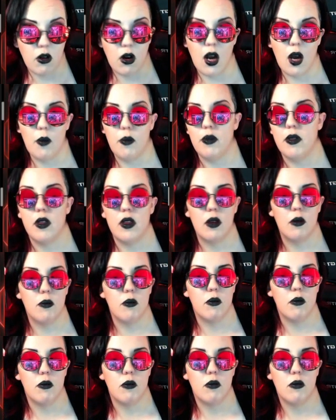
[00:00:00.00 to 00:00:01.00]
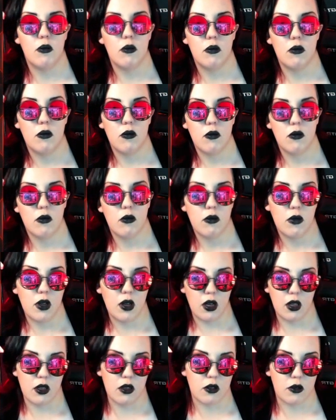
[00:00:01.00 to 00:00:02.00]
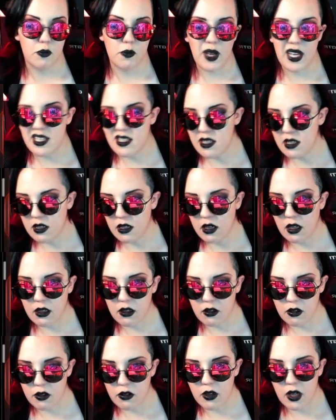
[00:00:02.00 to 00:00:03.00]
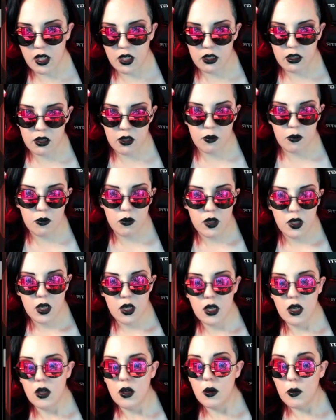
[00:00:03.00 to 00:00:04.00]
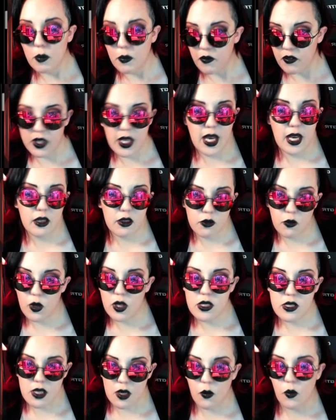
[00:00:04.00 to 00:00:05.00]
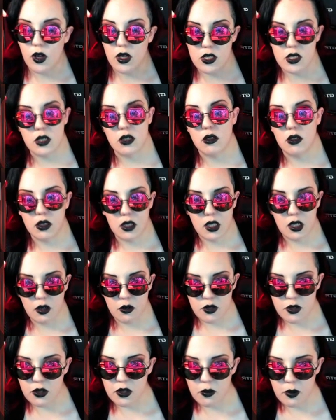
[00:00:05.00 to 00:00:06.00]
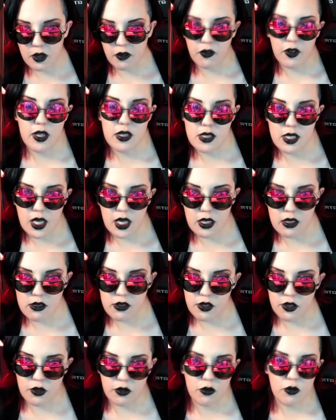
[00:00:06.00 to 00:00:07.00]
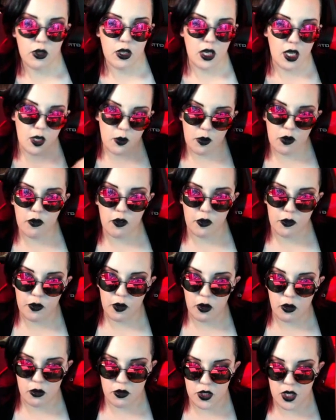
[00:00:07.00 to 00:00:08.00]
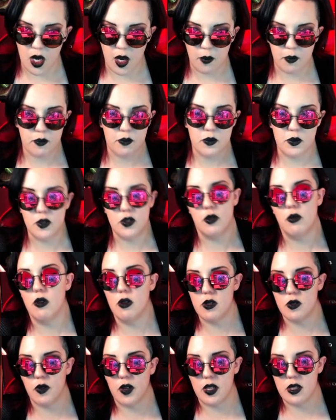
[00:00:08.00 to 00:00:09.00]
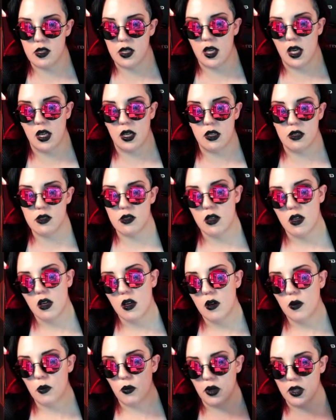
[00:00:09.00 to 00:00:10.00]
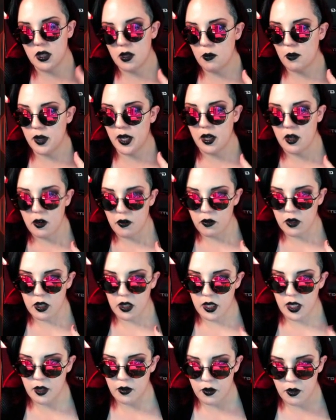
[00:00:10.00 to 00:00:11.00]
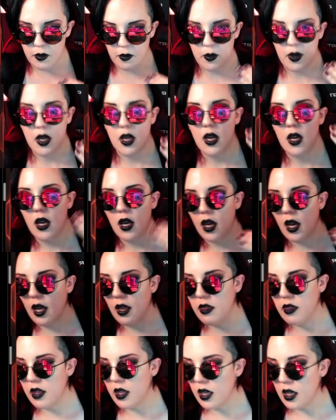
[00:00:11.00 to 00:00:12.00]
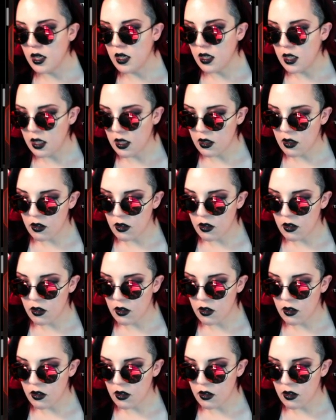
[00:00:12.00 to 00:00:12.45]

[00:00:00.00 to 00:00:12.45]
crop them, basic color correct them, flag the ones I want to, do the big fancy edits to, kick them over to Photoshop, do those fancy edits, bring them back over to Lightroom, and then in